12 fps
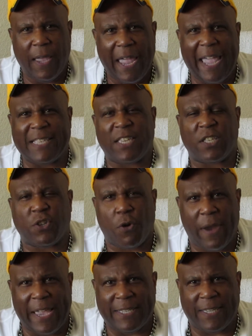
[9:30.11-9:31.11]
It's
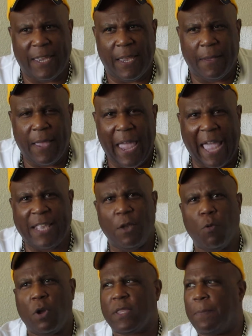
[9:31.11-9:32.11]
crazy. And you
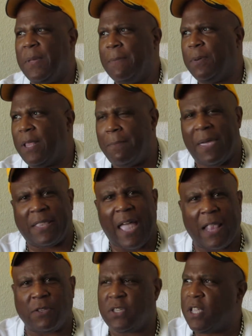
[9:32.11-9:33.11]
want the people at
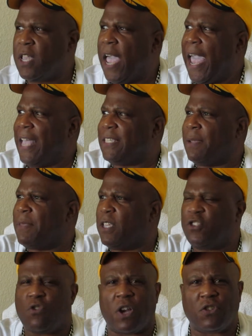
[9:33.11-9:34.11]
McDonald's and some of the
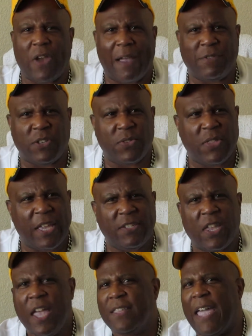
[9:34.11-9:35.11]
truck drivers and
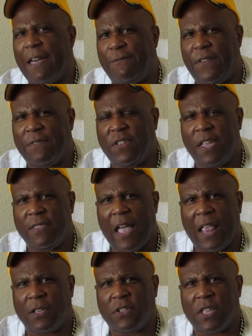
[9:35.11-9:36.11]
things to have $15
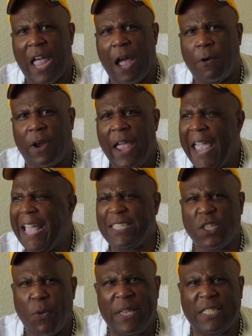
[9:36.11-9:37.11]
an hour.
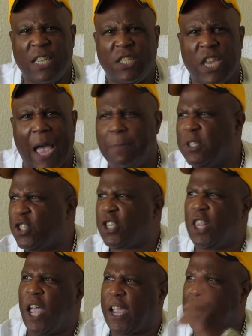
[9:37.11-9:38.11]
It's no easy job
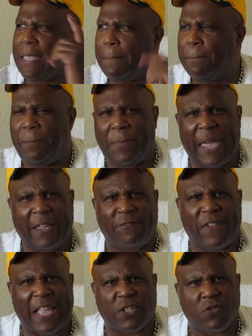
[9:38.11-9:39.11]
schlucking them big
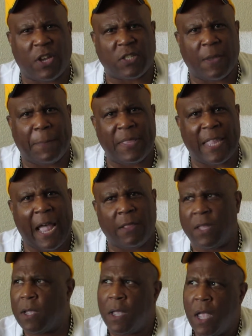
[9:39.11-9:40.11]
fat trucks up and
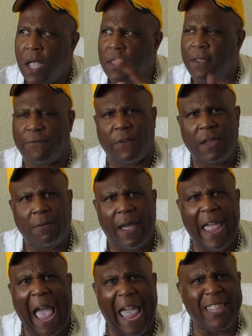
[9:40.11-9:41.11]
down the
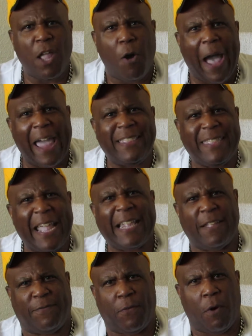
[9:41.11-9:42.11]
freeway. I know, I did
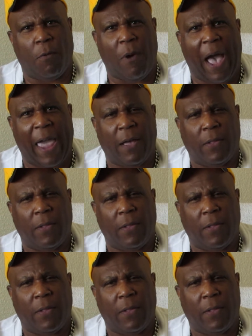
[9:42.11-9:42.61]
it for a while.